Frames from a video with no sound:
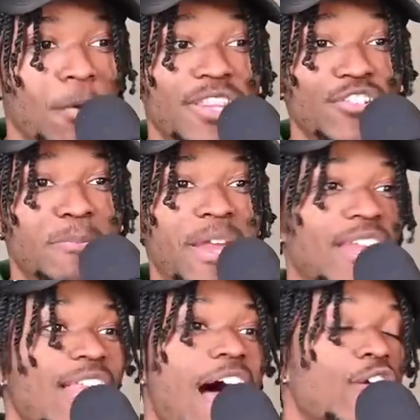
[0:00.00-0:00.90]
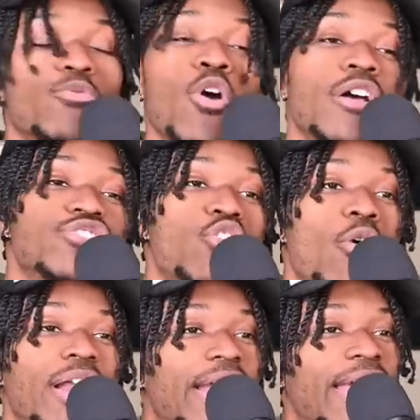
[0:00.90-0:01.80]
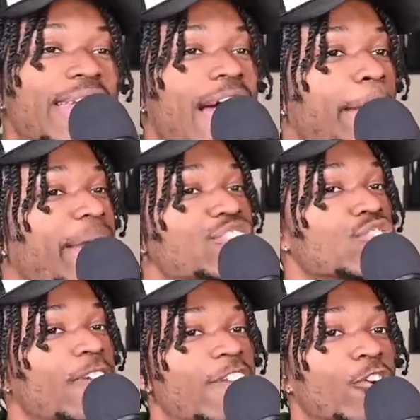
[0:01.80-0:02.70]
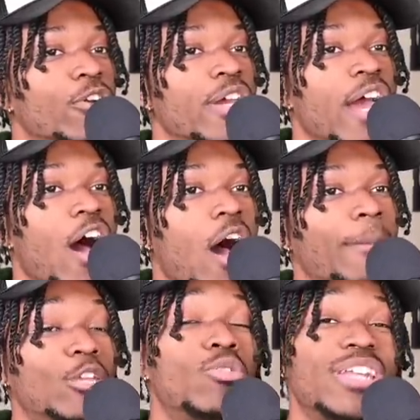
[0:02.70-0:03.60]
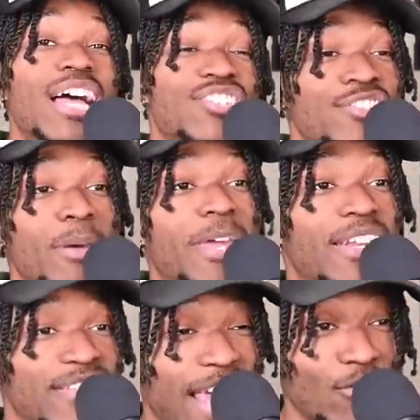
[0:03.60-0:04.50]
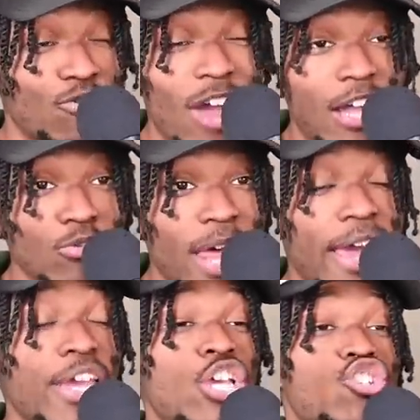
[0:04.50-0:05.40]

where there's been a lot of runs going in the Indiana Pacers' favor, um, and Luka Doncic ends up getting a technical foul on that.